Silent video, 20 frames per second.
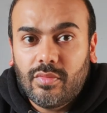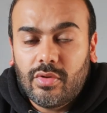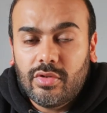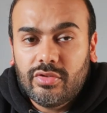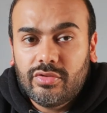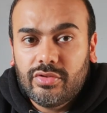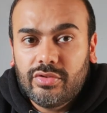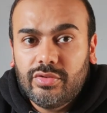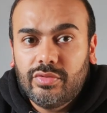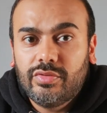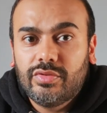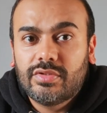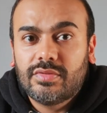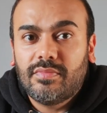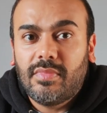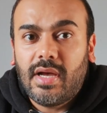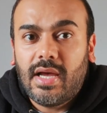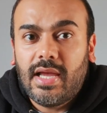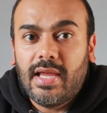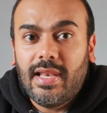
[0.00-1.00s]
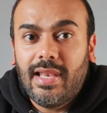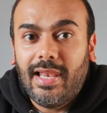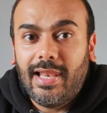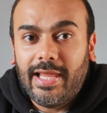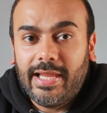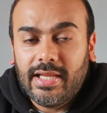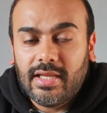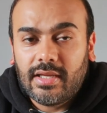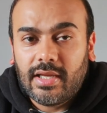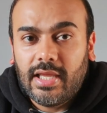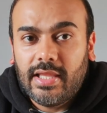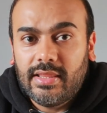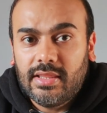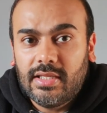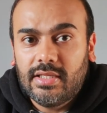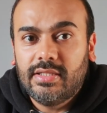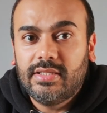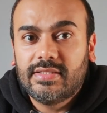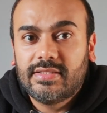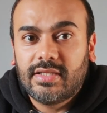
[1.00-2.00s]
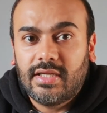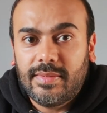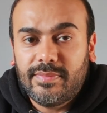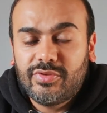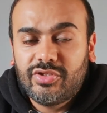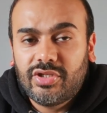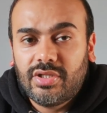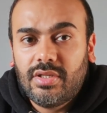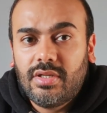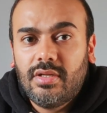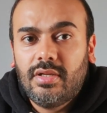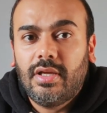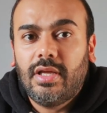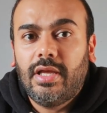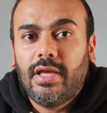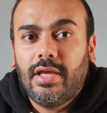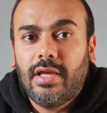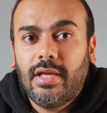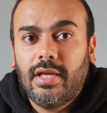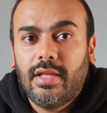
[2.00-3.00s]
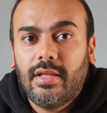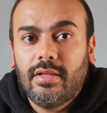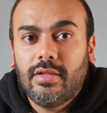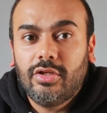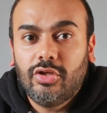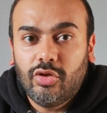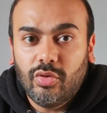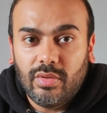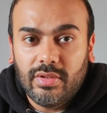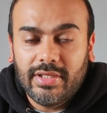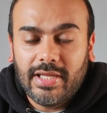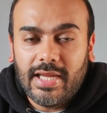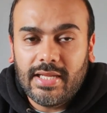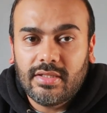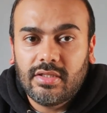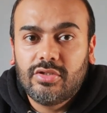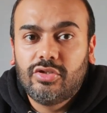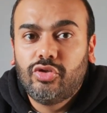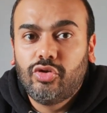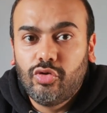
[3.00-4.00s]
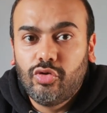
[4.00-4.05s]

you want to use my link in the description, you'll get